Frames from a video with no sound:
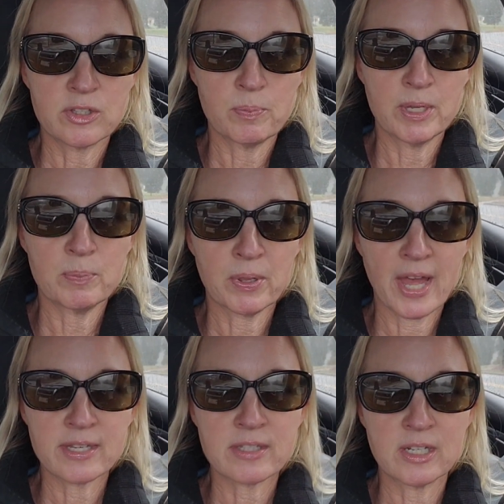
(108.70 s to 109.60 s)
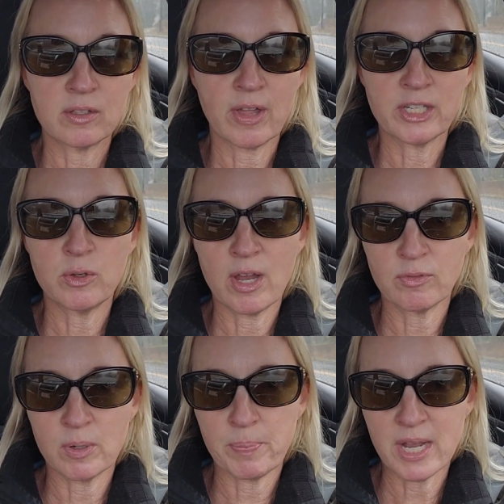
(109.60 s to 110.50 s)
the big plastic like you
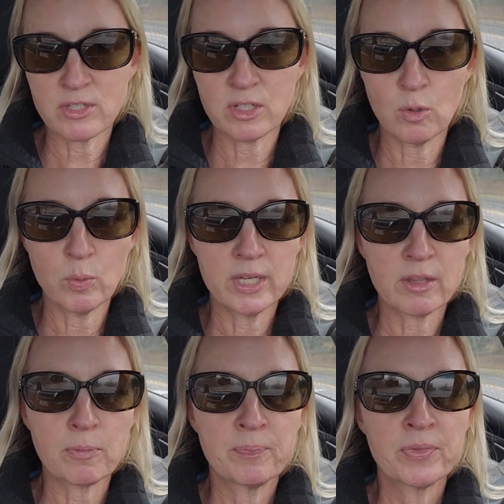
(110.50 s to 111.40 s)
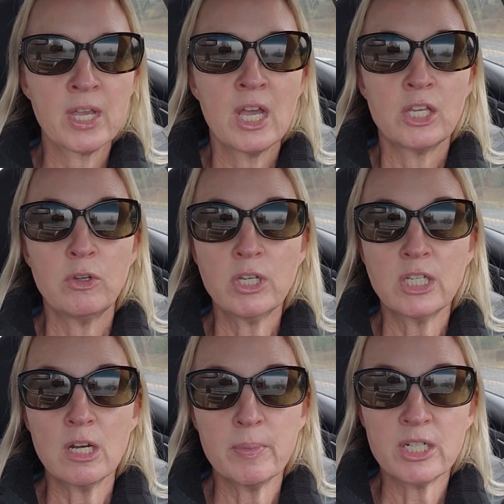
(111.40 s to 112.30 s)
cover a bicycle with. You can
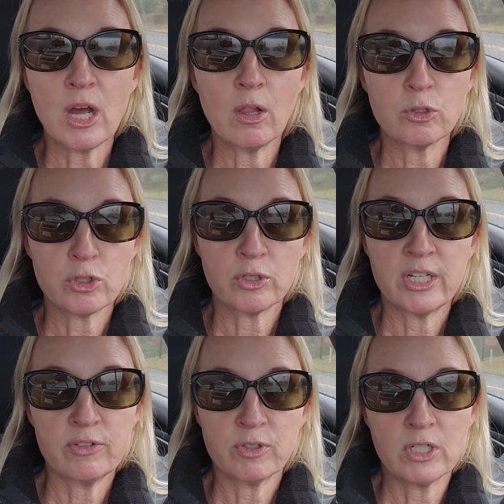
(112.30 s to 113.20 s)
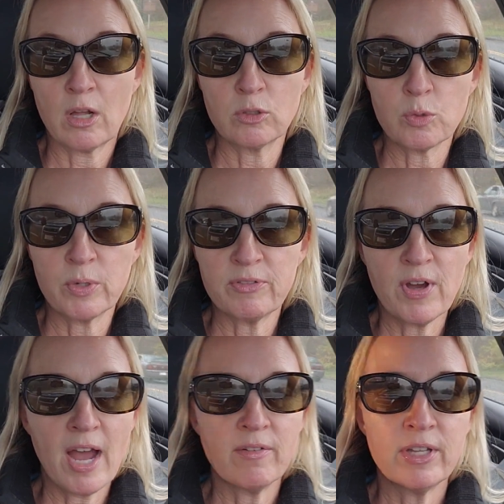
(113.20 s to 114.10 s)
get them at Dollar Tree for
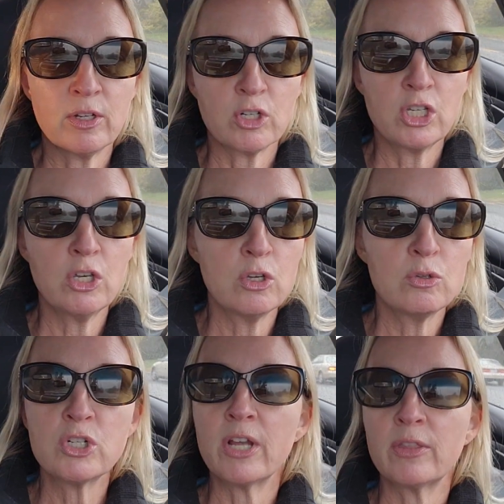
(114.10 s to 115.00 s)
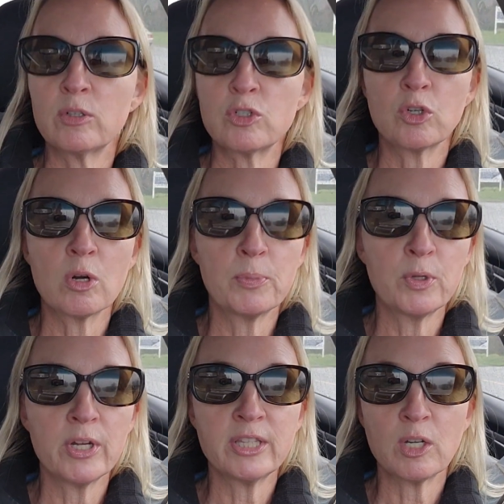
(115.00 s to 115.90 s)
$1.25 and they're huge and they're
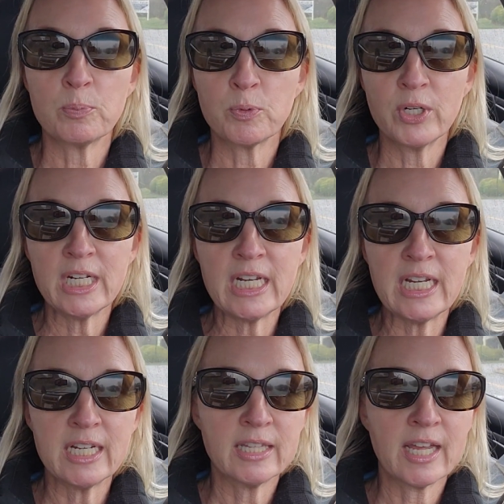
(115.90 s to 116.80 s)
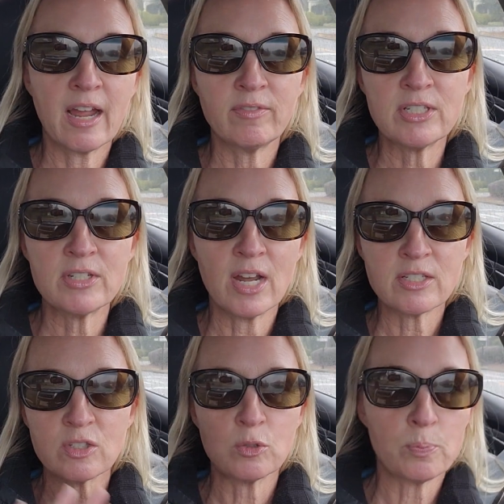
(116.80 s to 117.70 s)
durable and they're pretty and they have these
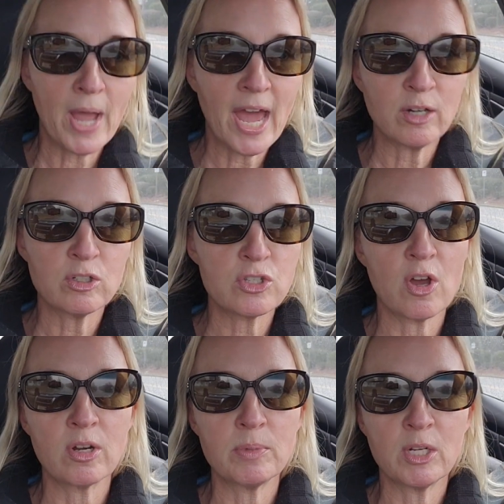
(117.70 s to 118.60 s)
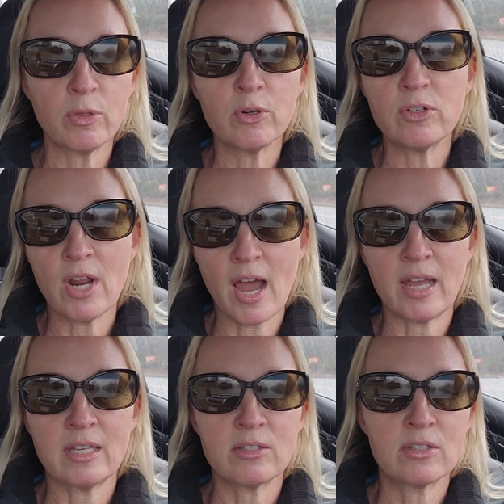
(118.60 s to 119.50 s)
nice little patterns on them. You know, they're
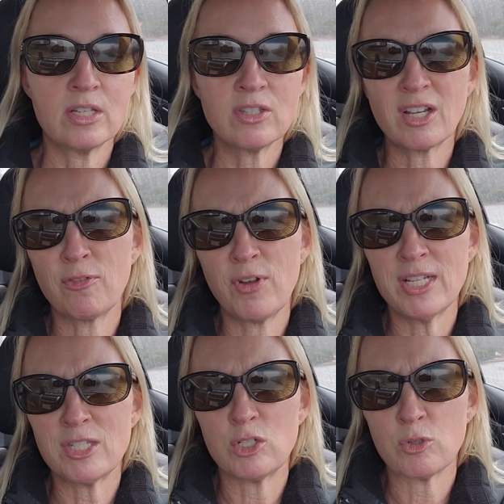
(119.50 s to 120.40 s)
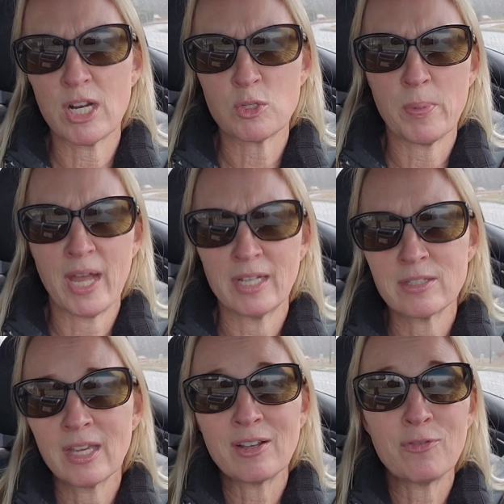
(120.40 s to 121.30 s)
nice. It's like a fancy trash bag.
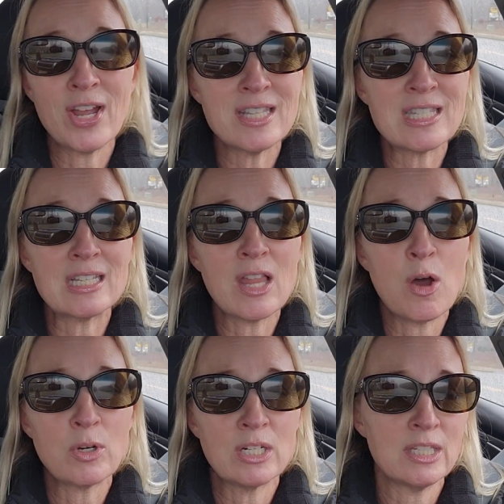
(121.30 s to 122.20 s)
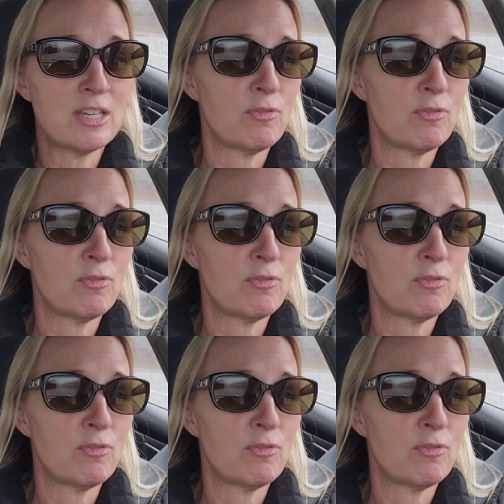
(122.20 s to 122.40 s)
It's like a fancy lawn and leaf